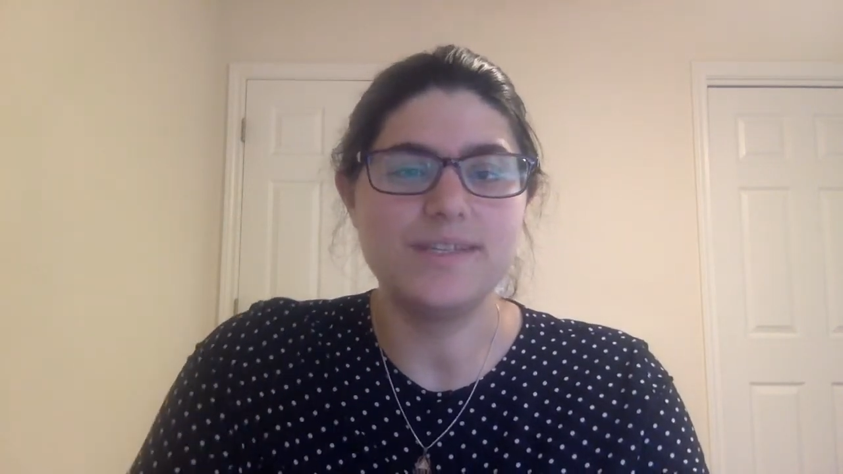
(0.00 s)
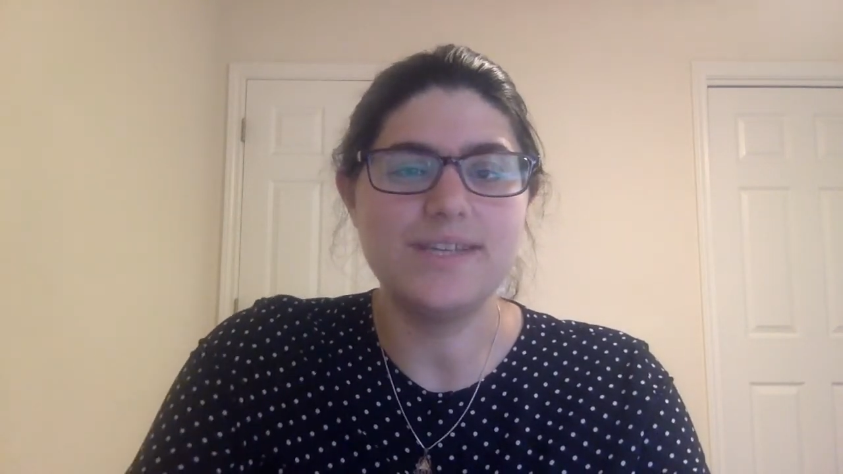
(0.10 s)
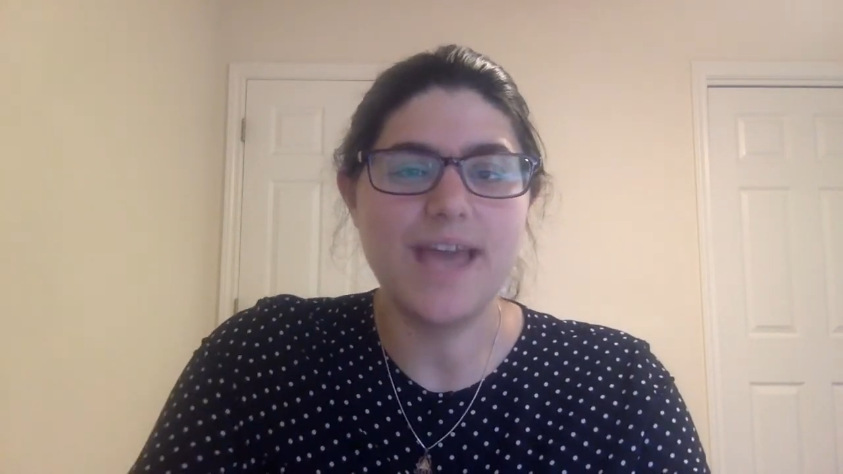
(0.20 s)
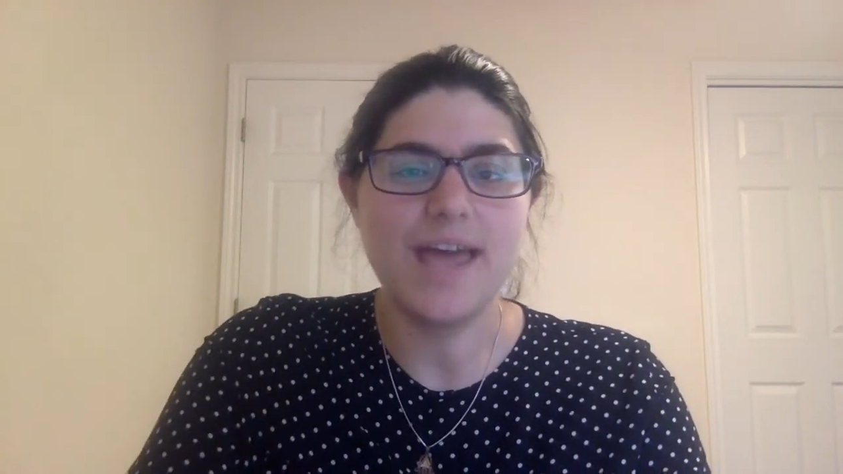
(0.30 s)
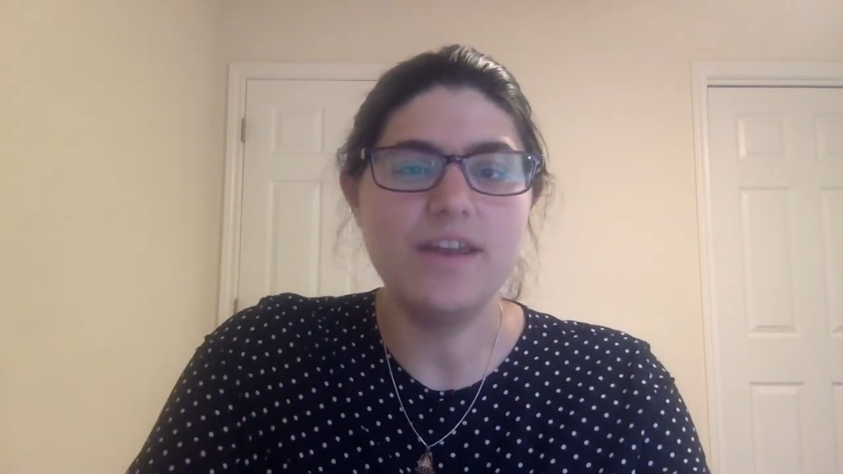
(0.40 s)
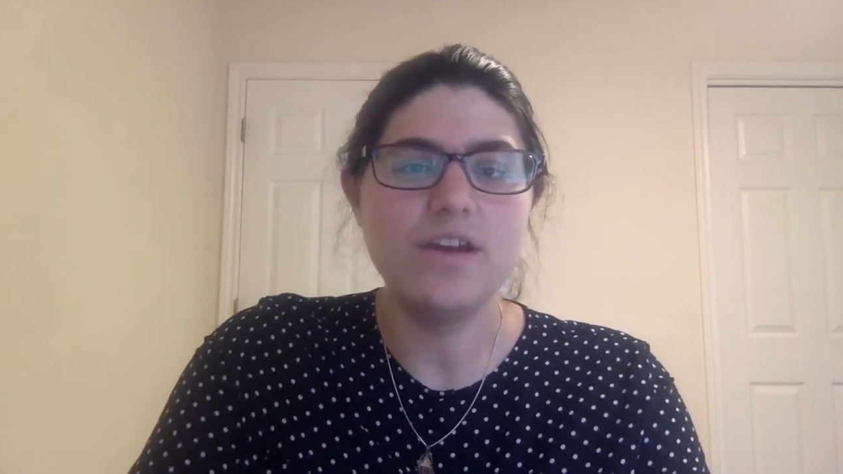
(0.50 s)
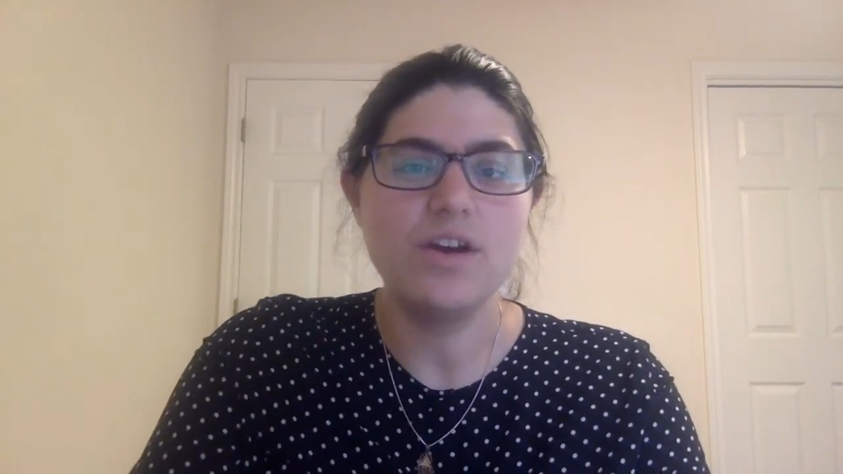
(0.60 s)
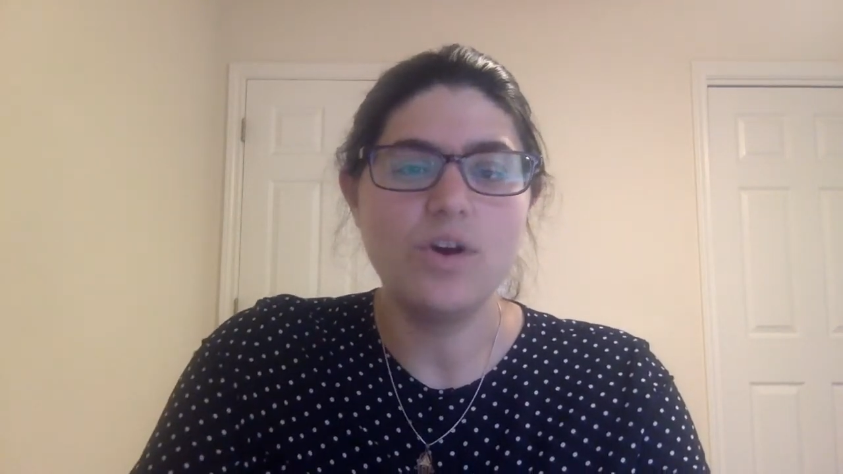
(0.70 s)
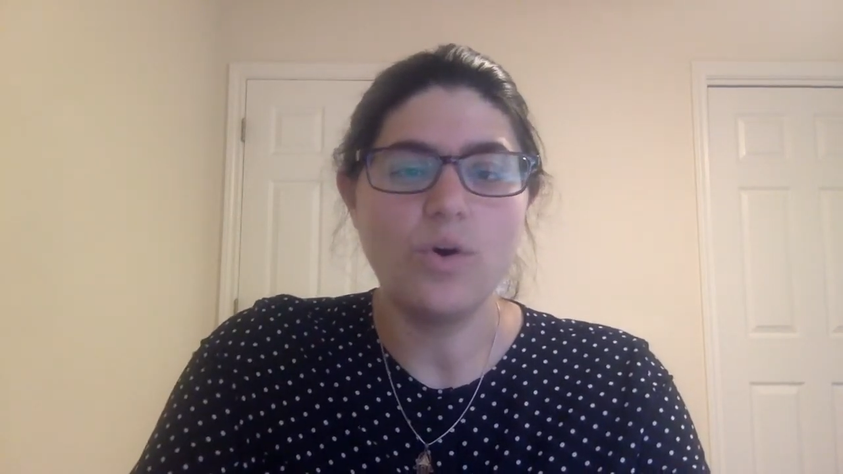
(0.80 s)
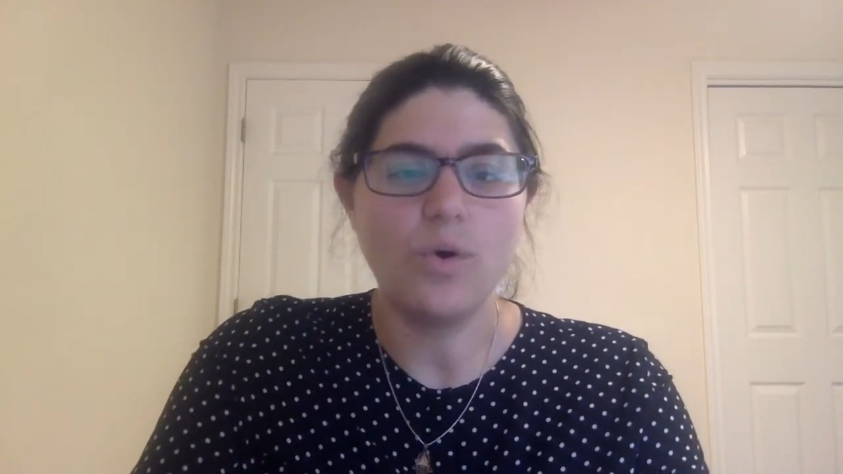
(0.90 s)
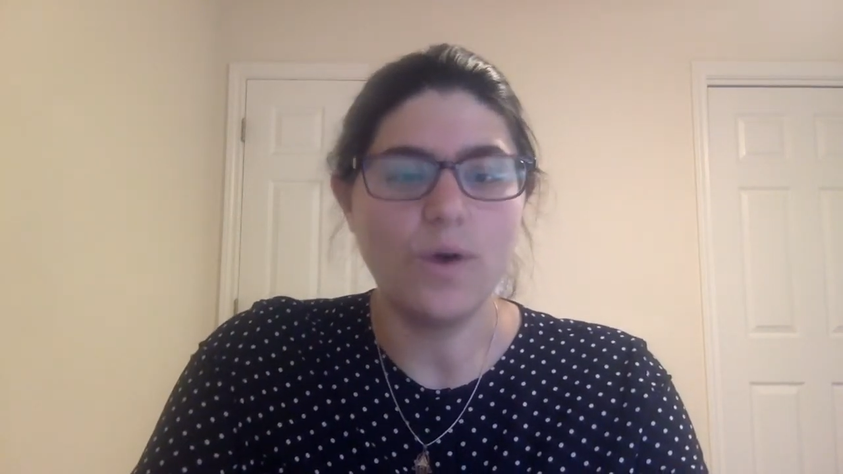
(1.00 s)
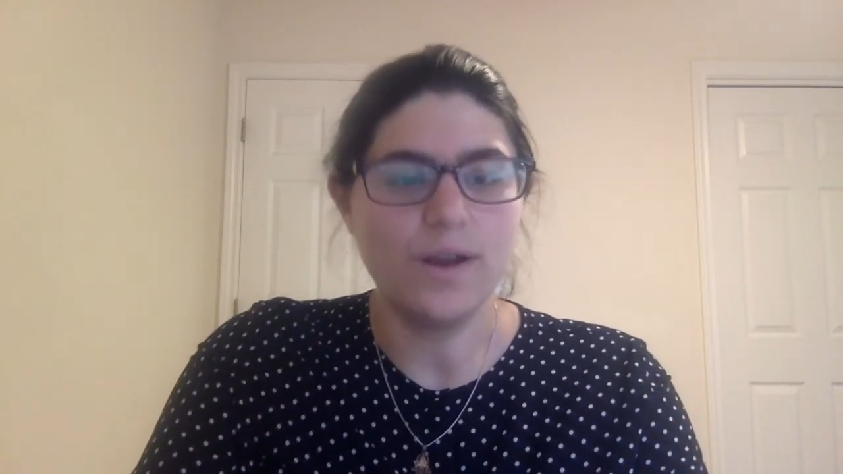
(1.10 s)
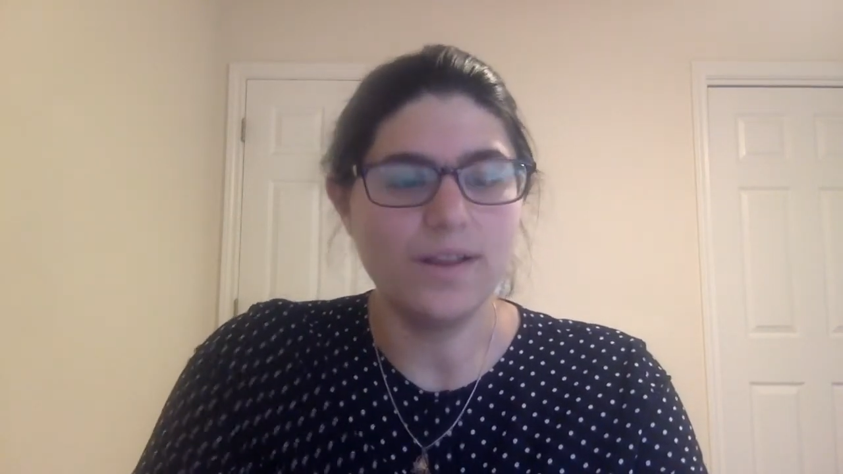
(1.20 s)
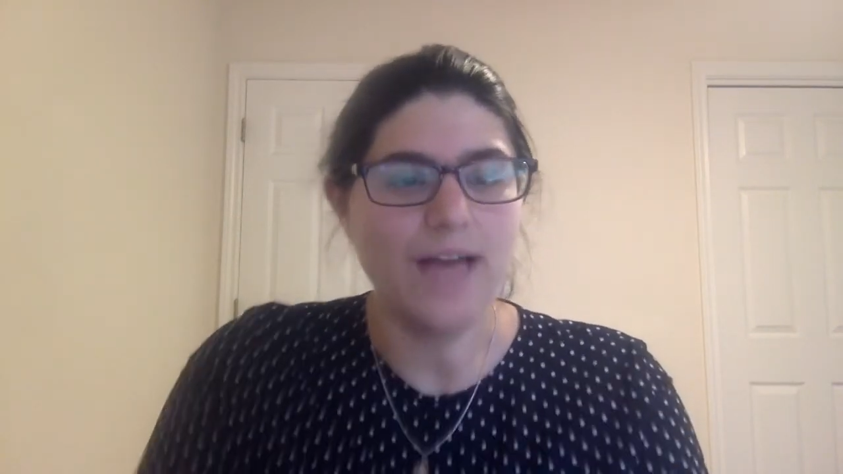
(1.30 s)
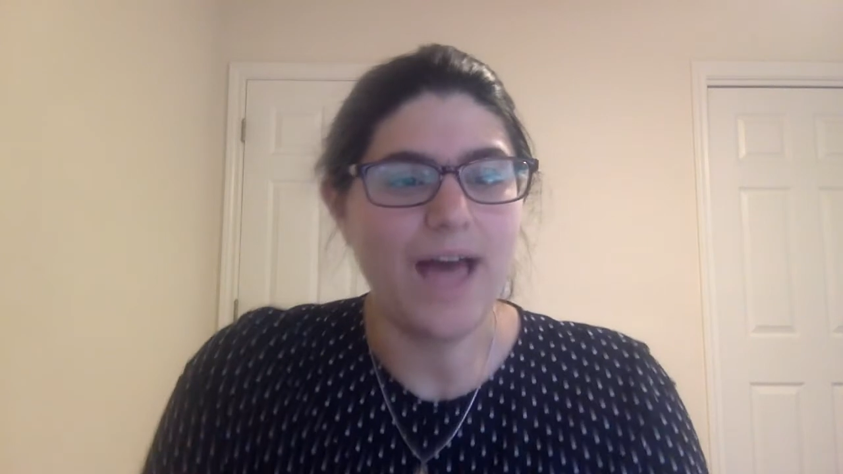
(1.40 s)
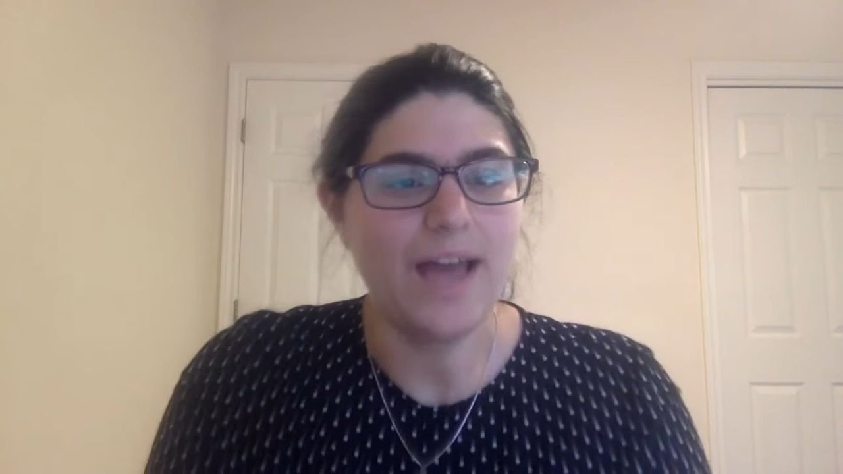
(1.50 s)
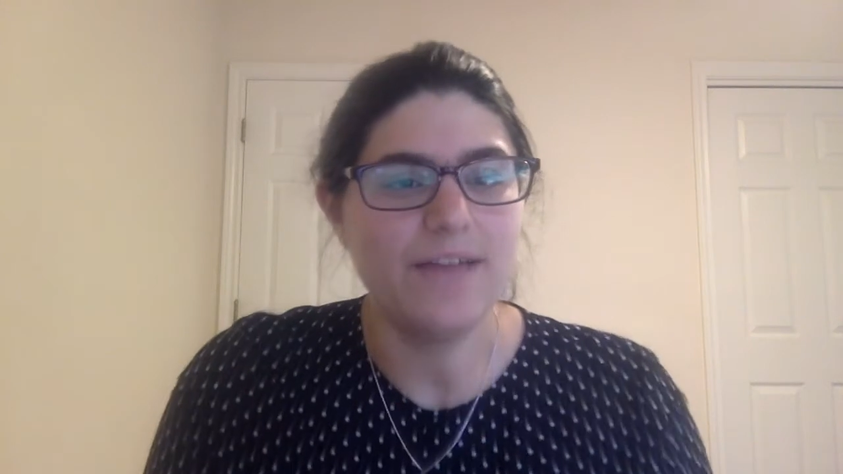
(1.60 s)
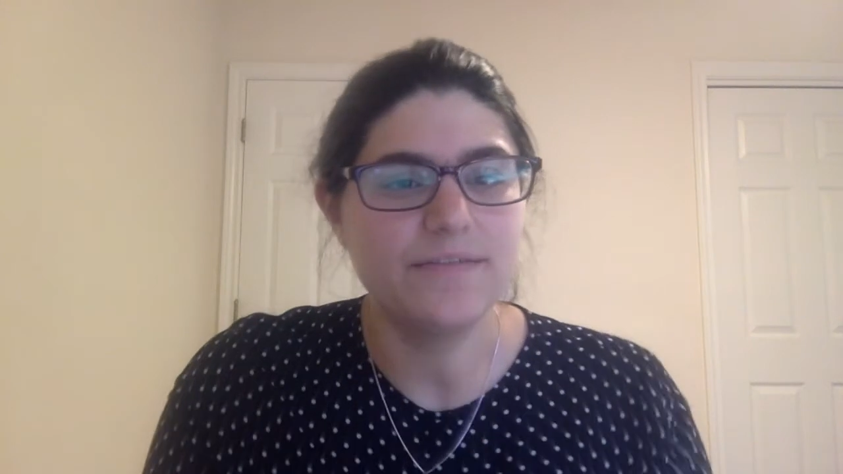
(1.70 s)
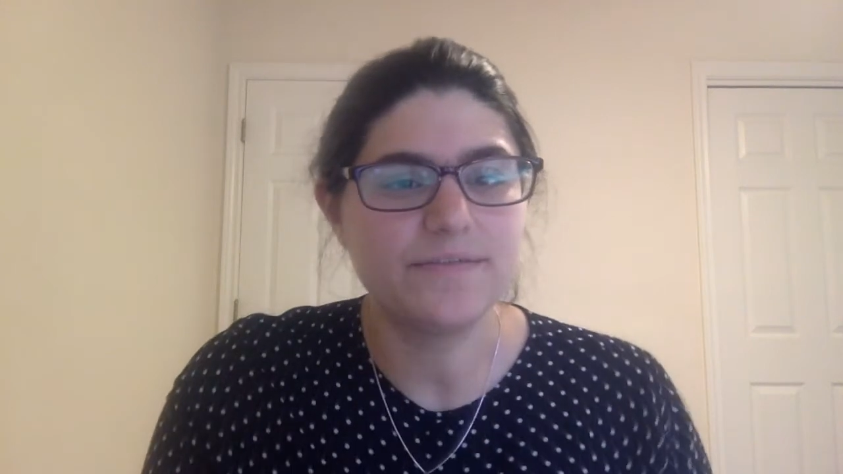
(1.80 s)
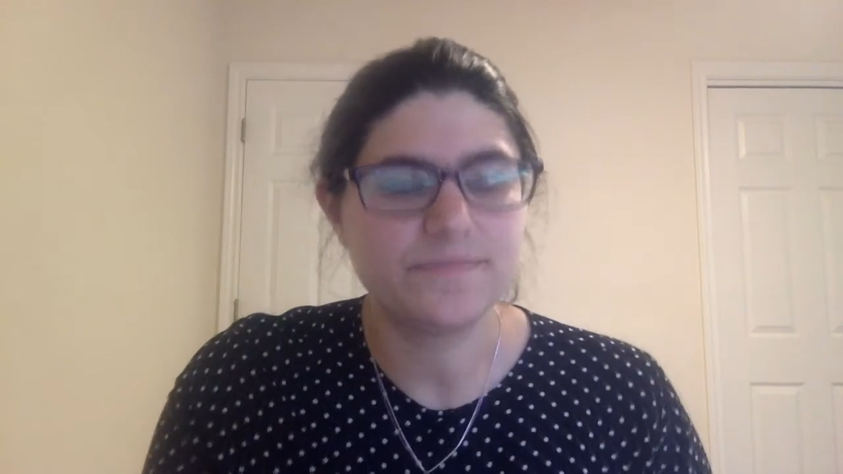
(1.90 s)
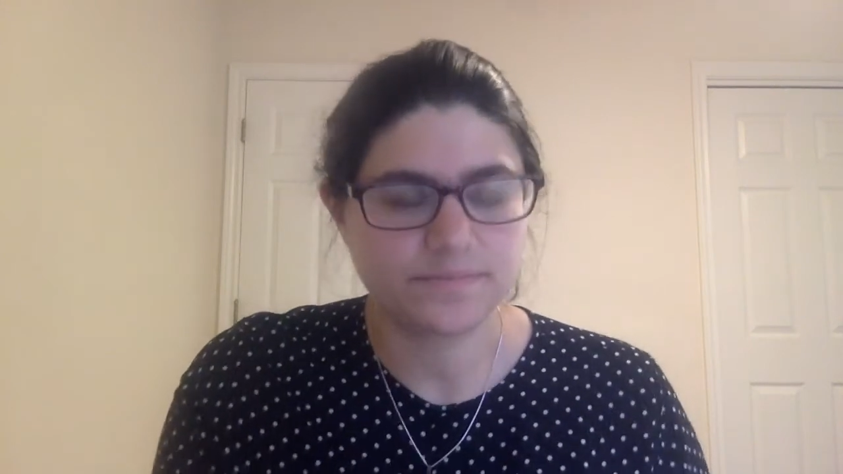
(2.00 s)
dead or alive.